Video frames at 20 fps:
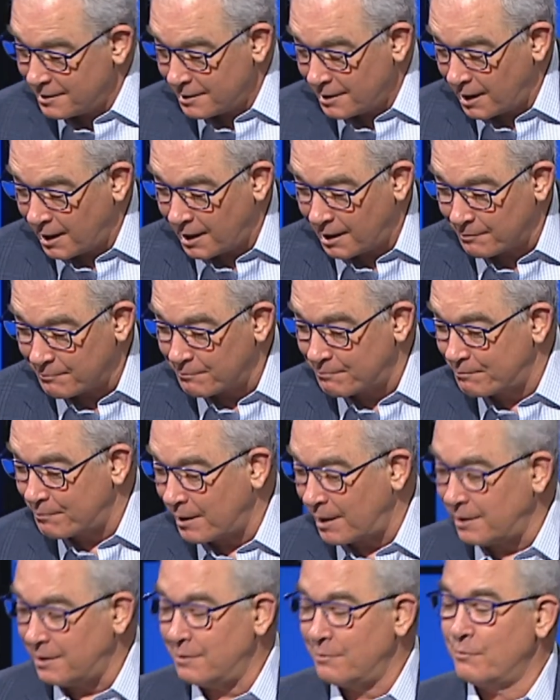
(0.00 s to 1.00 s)

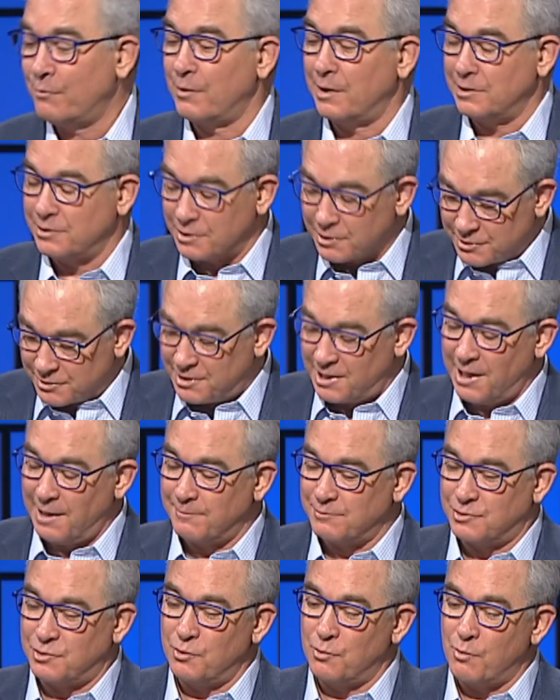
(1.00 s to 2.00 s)
But when the
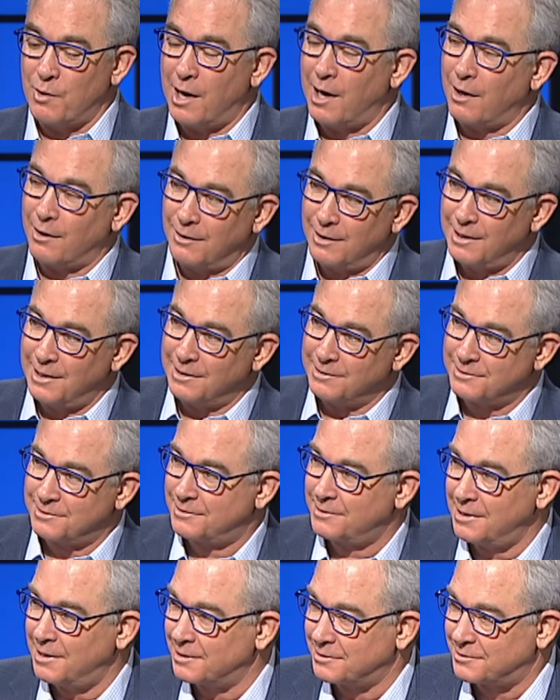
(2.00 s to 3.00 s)
teams do well,
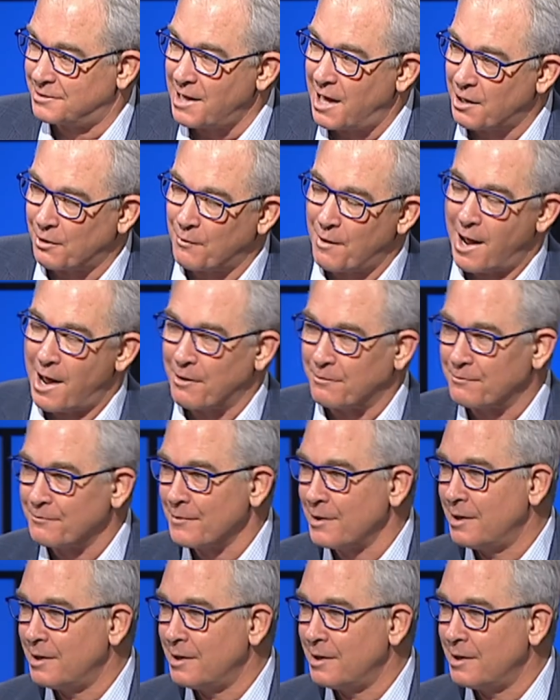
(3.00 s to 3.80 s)
it's not around.